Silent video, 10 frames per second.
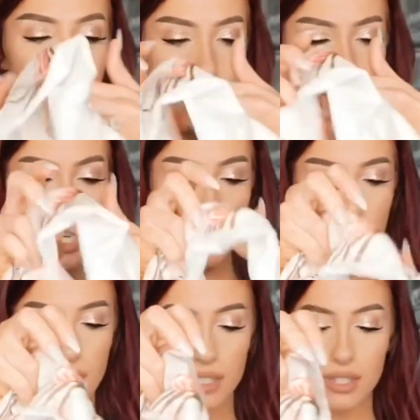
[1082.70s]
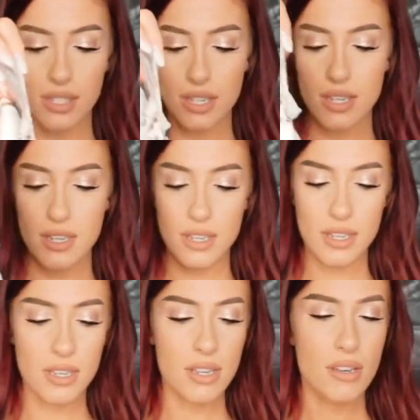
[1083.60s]
to be this
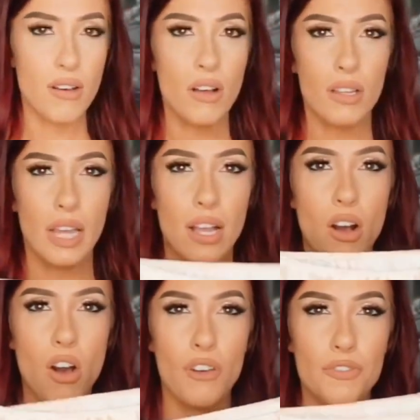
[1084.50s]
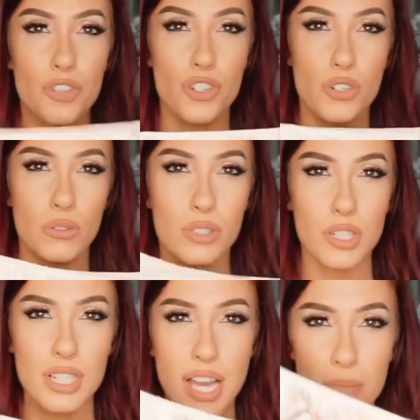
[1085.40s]
like off the
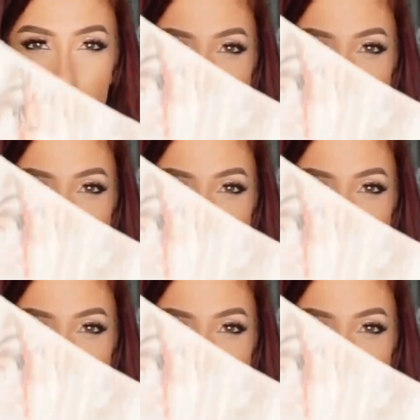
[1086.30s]
shoulder type